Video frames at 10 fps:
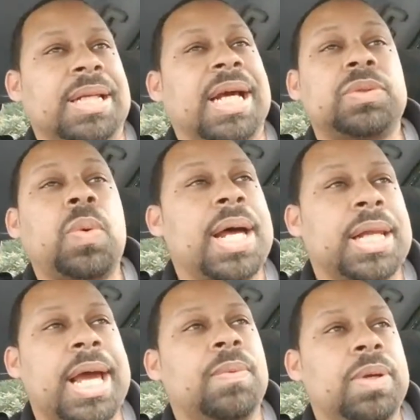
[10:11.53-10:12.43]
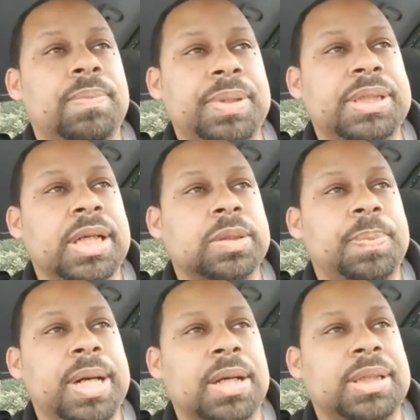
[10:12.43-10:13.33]
That's why I like when BJ's
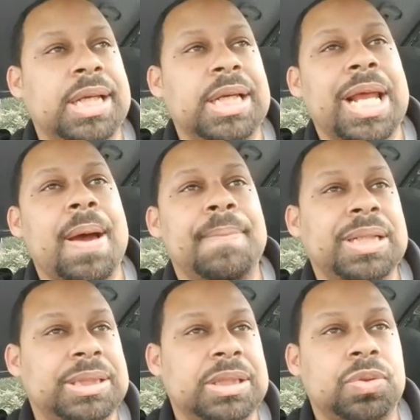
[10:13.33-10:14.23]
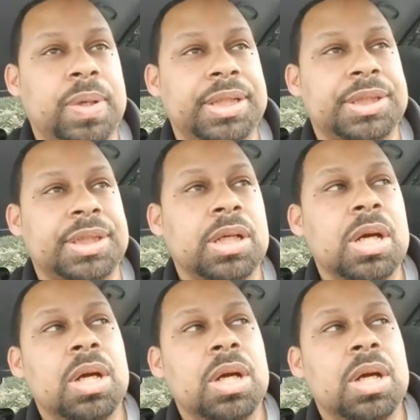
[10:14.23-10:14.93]
put out the Elon Musk situation.